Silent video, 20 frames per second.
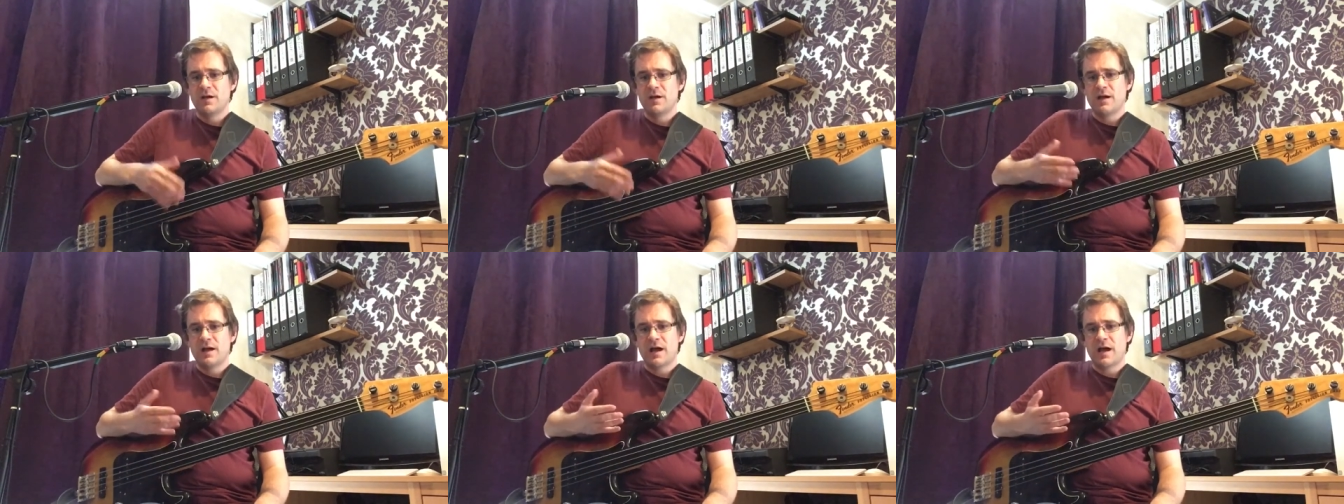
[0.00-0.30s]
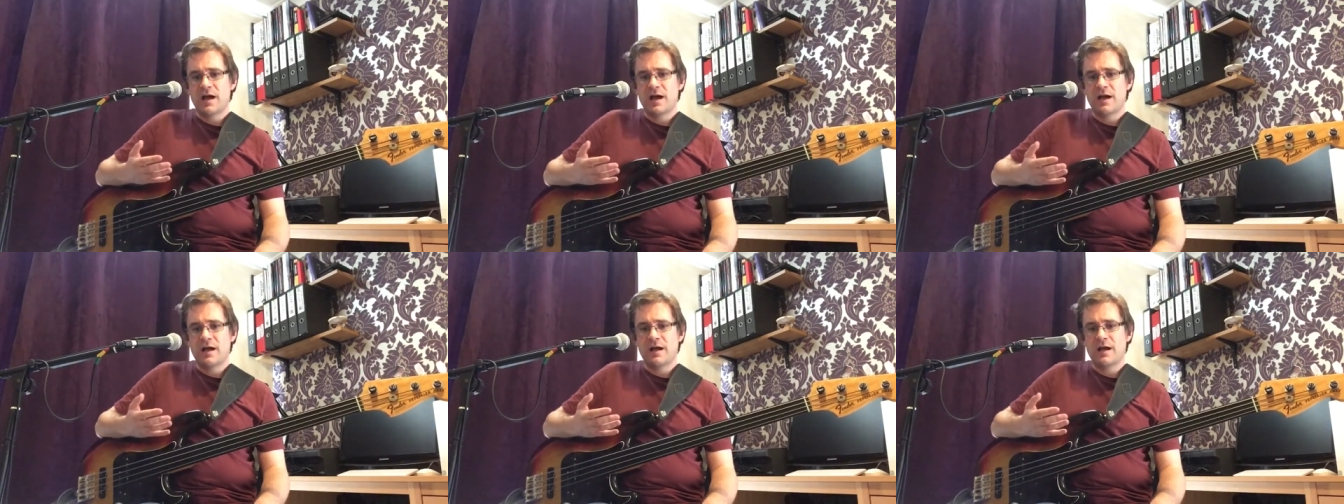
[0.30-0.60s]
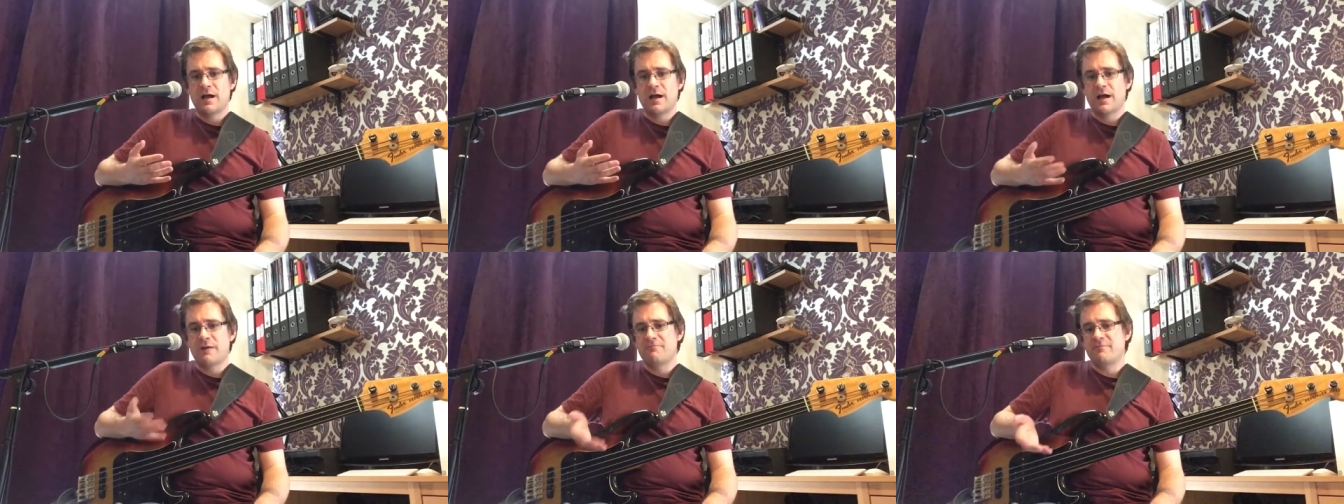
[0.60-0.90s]

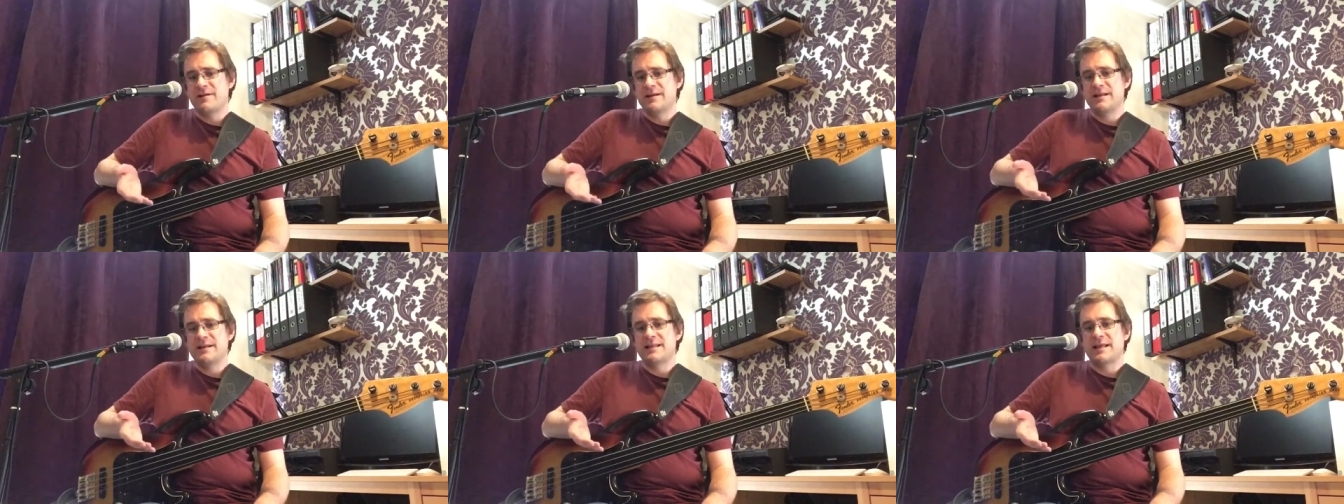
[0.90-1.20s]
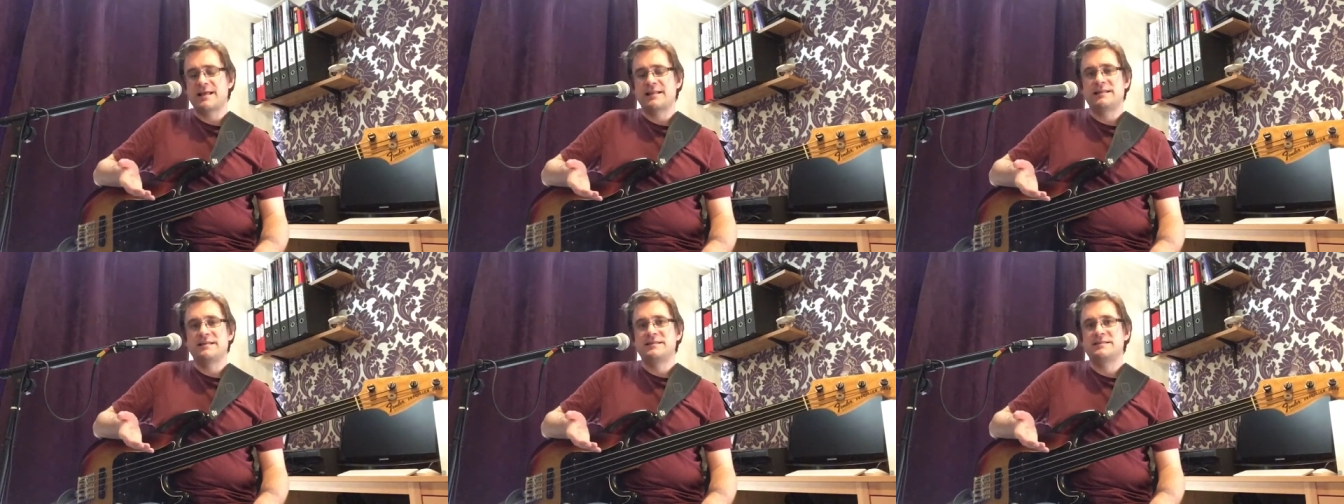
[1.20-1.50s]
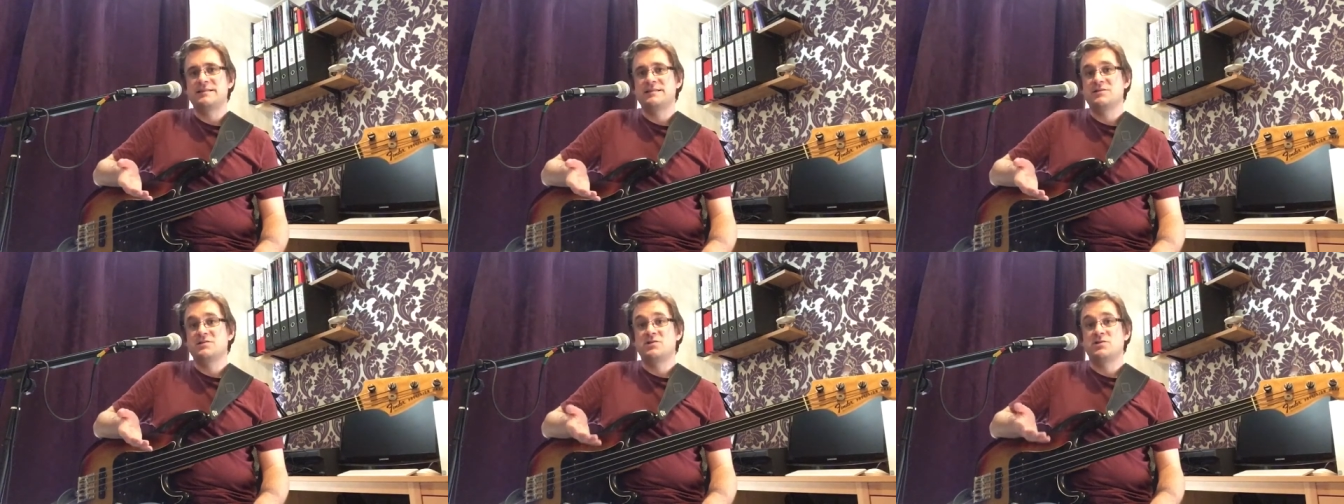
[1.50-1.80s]
And really, that
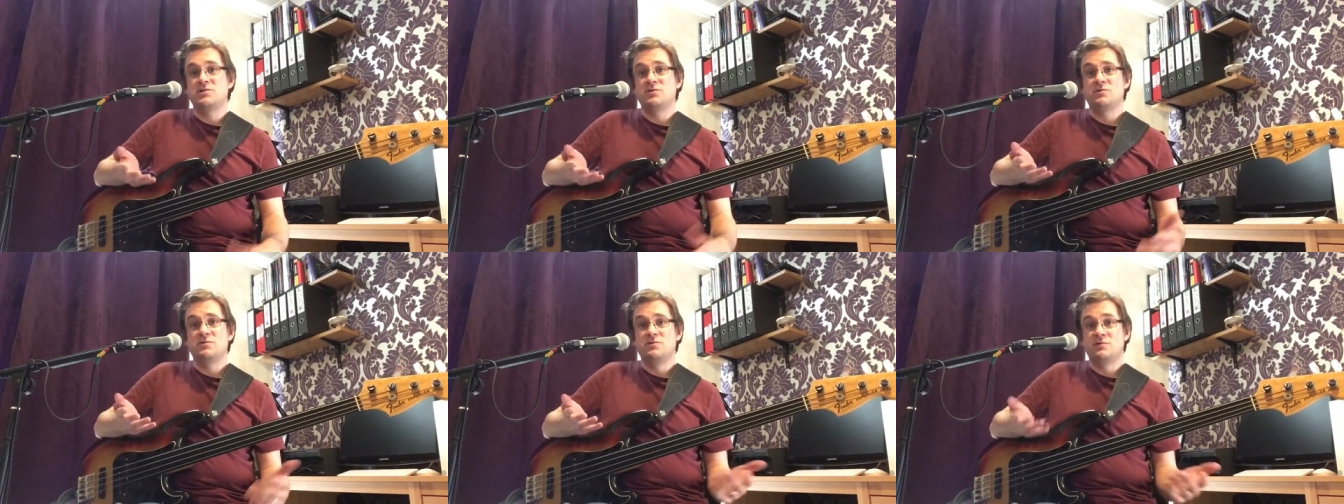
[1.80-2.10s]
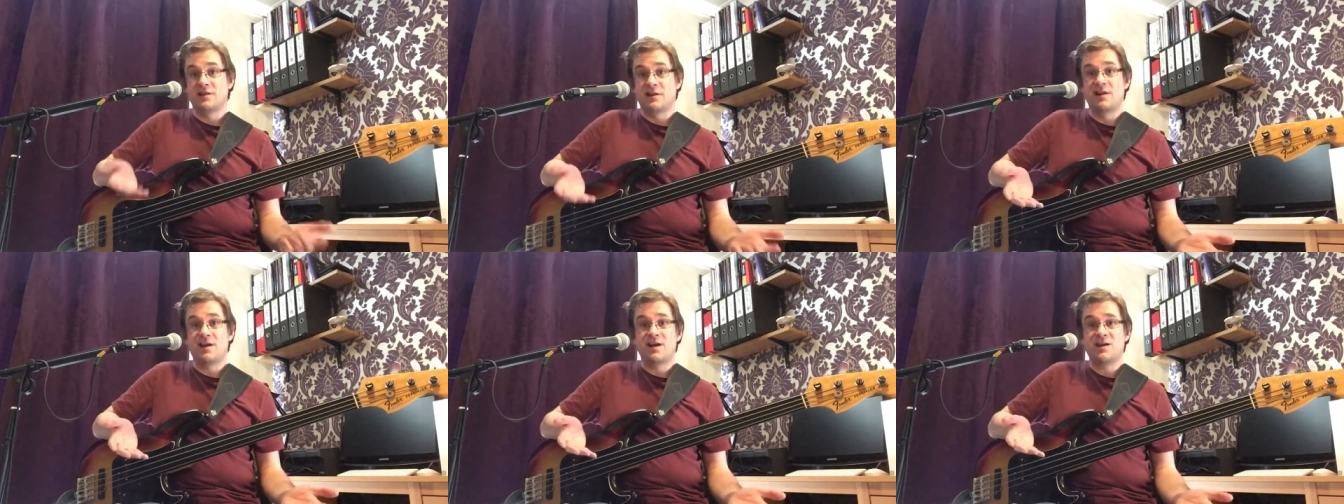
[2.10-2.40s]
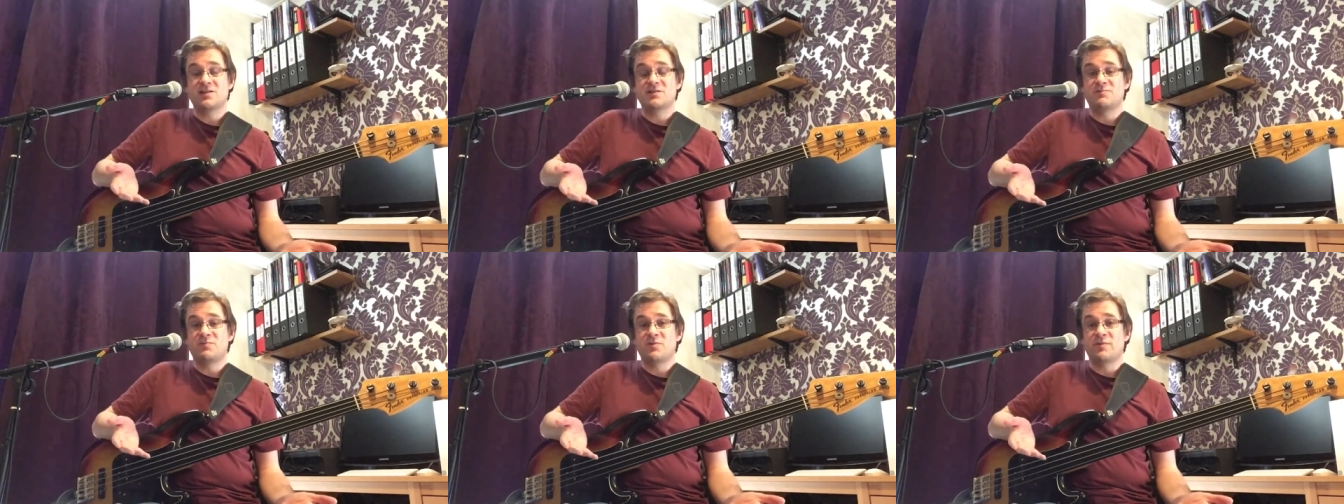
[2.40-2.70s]
leads into the
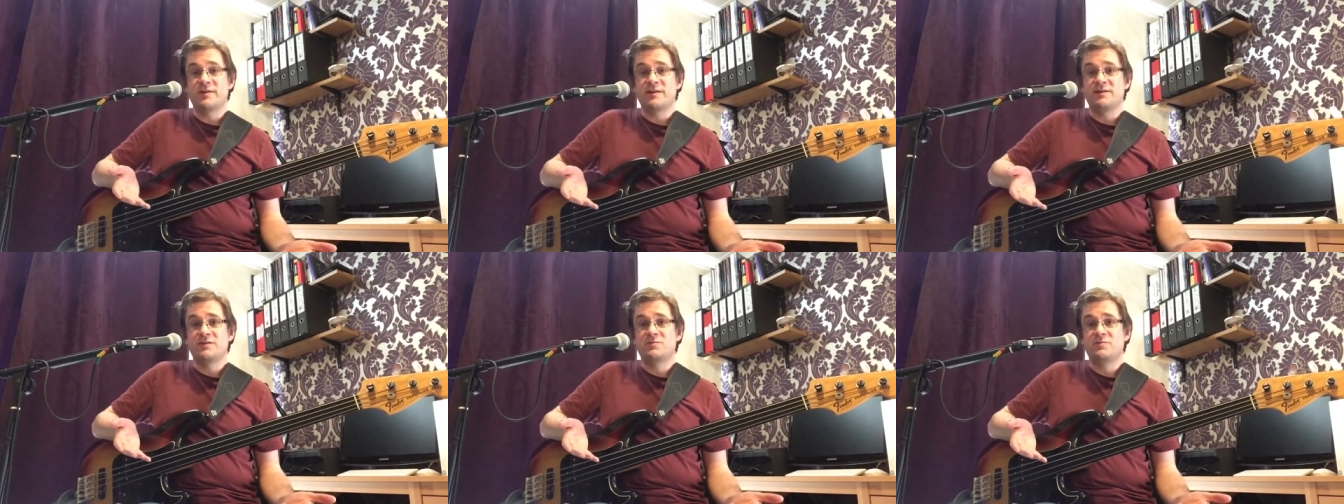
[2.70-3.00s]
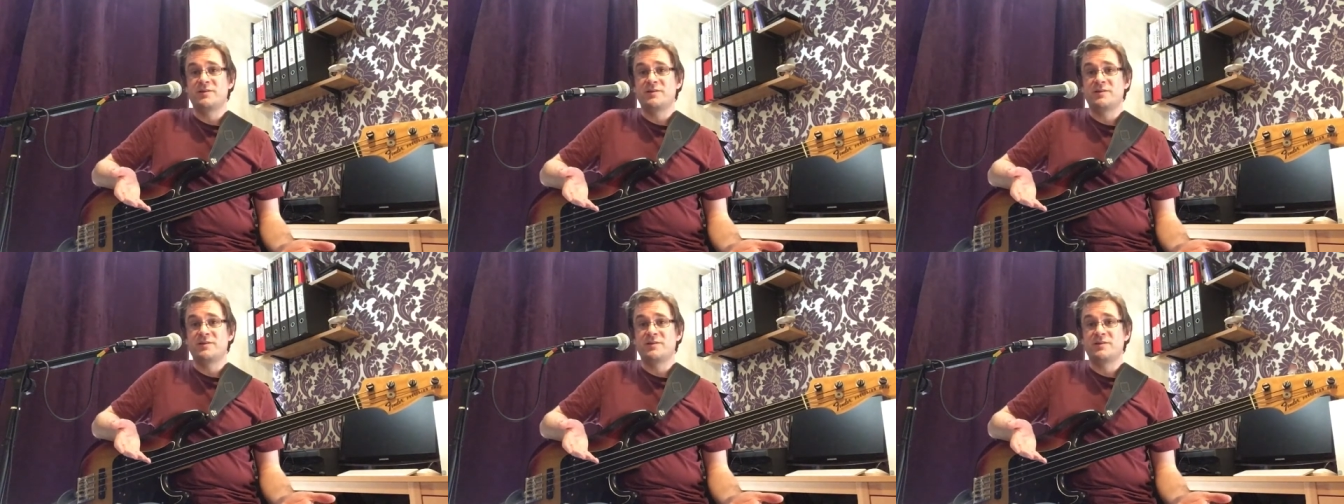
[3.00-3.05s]
last point,